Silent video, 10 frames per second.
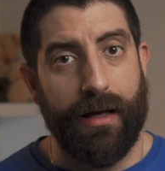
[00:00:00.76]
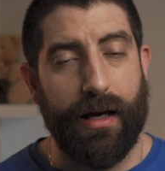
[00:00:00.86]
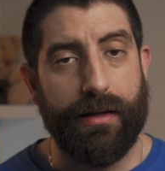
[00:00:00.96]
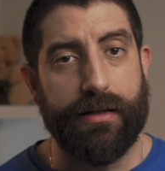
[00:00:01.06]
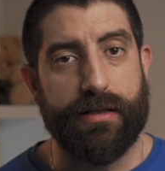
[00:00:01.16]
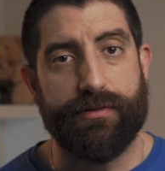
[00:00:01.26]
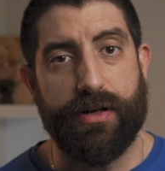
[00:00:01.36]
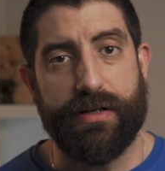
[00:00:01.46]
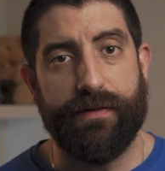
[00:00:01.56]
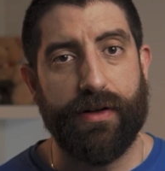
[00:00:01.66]
Hi, this is
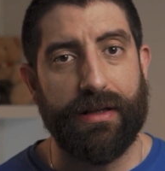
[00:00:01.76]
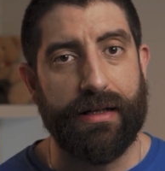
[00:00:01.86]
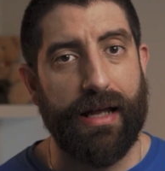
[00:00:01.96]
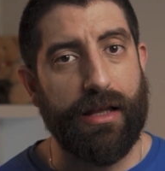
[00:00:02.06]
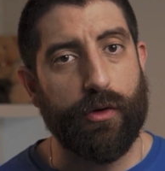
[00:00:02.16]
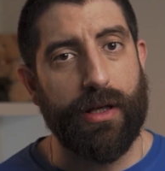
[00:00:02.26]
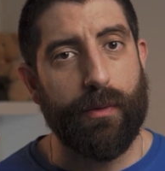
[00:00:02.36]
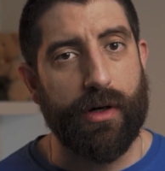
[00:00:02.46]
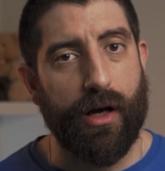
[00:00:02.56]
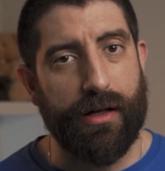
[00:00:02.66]
Roger in Finland and today
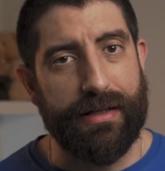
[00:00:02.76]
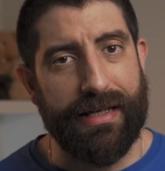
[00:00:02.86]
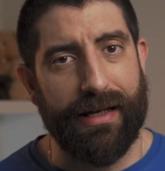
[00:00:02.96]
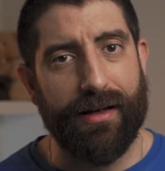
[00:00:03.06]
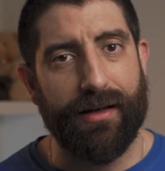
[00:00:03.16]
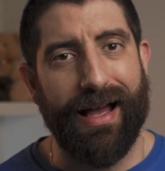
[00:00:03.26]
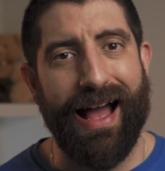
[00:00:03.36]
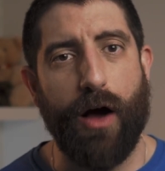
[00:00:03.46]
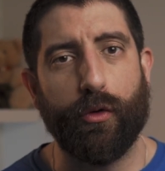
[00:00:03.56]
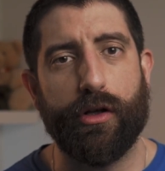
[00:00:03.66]
we're gonna check
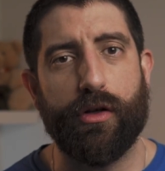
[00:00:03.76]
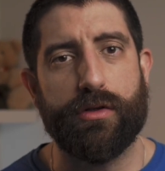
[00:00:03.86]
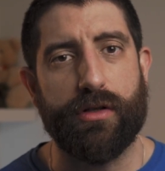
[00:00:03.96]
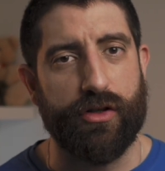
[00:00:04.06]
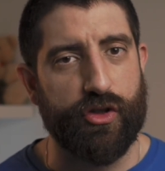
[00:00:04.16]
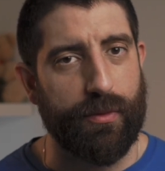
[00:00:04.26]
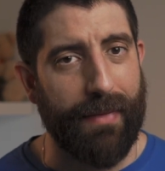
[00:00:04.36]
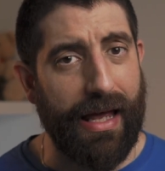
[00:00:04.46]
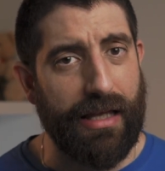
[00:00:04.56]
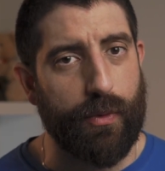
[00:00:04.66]
how to use your Zoom
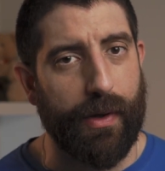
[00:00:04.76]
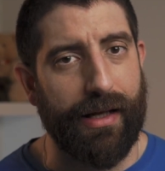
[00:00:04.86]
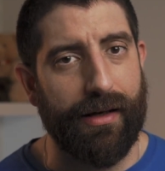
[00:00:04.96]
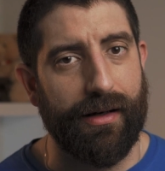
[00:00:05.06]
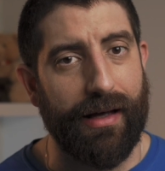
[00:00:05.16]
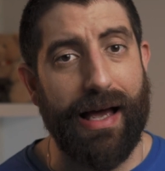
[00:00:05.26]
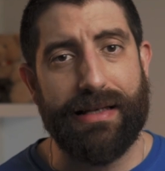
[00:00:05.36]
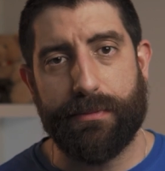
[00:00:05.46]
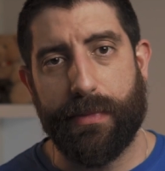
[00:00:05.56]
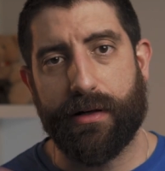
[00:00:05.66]
H1n
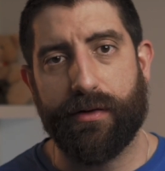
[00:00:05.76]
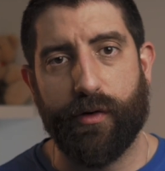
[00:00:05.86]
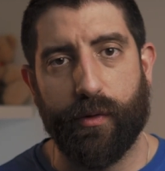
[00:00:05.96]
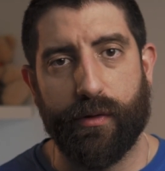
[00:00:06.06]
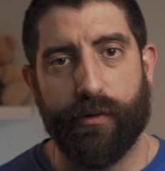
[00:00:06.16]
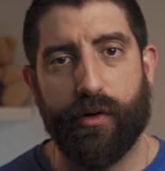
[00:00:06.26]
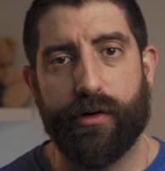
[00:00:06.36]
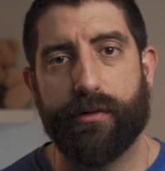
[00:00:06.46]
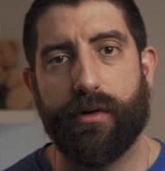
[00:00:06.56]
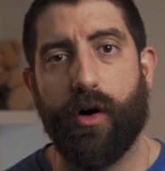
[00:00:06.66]
as a microphone for
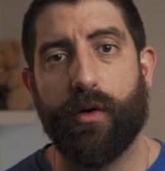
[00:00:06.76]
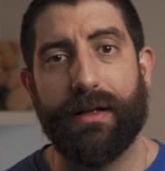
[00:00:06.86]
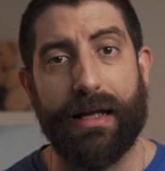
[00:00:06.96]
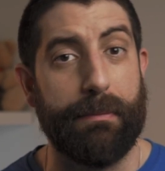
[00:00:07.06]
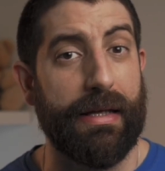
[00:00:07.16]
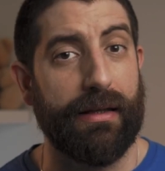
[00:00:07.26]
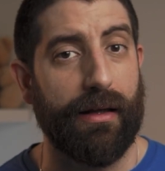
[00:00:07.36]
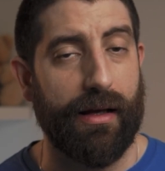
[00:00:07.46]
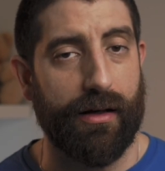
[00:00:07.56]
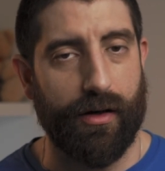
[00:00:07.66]
your online
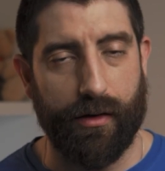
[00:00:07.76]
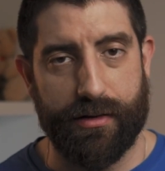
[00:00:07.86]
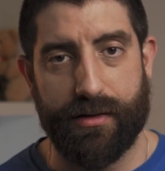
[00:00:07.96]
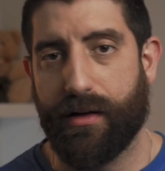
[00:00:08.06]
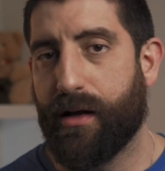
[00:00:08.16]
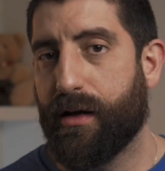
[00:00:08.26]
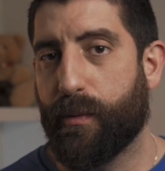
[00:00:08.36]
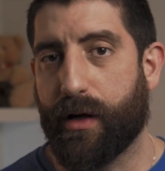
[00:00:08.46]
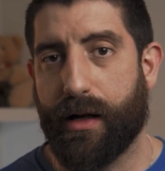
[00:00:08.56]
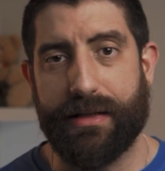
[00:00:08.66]
meeting and calls.
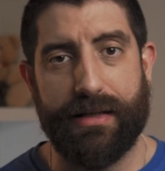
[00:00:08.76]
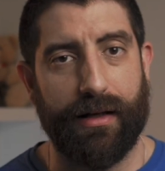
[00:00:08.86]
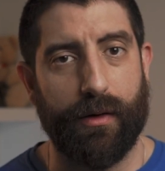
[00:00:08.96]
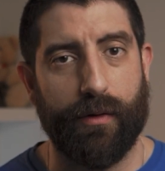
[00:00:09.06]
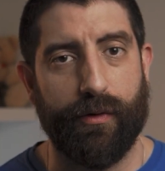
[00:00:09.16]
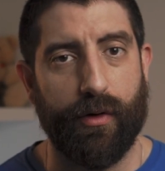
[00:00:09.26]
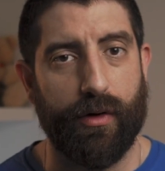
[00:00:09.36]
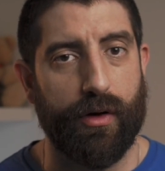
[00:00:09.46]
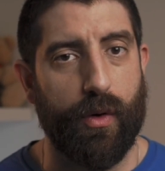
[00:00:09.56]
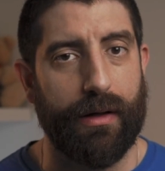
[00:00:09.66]
We're gonna take a look
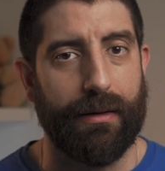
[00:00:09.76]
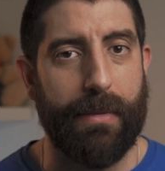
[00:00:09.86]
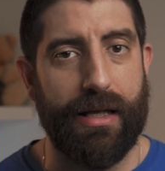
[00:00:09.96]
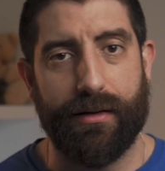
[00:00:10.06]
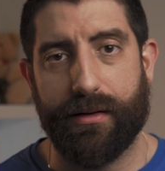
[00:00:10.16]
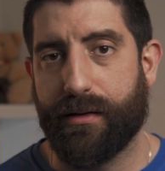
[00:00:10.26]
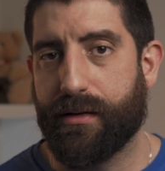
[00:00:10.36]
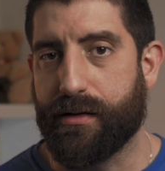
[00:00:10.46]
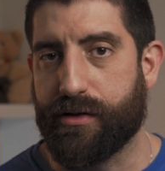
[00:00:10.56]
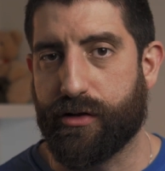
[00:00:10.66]
for Google Meet,
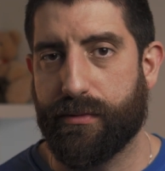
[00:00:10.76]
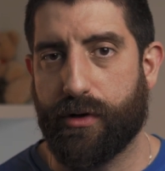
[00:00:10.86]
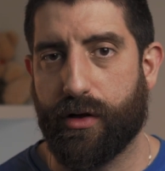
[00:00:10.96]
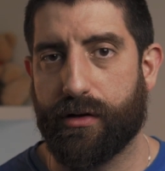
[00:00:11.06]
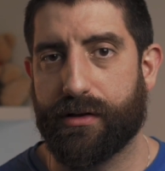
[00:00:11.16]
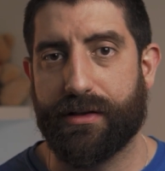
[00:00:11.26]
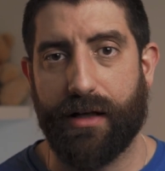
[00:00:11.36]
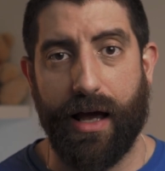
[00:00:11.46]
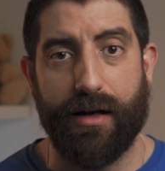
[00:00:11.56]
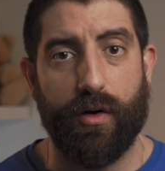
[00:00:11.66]
Zoom calls
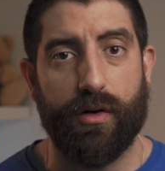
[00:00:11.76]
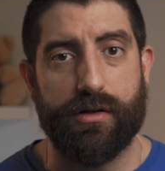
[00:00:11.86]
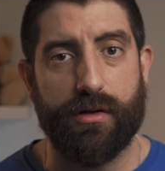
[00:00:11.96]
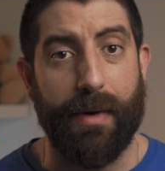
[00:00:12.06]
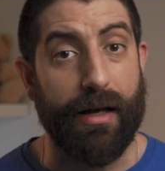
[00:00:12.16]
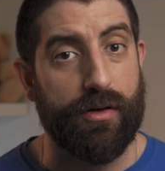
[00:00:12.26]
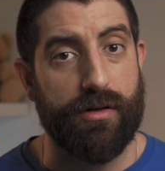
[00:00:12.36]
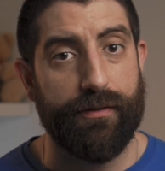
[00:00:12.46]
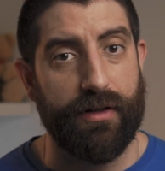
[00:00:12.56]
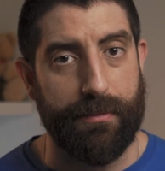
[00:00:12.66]
and also
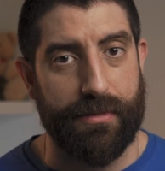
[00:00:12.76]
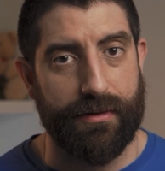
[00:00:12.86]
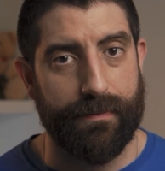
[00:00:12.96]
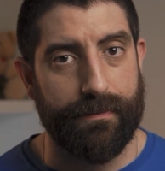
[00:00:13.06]
Microsoft Teams.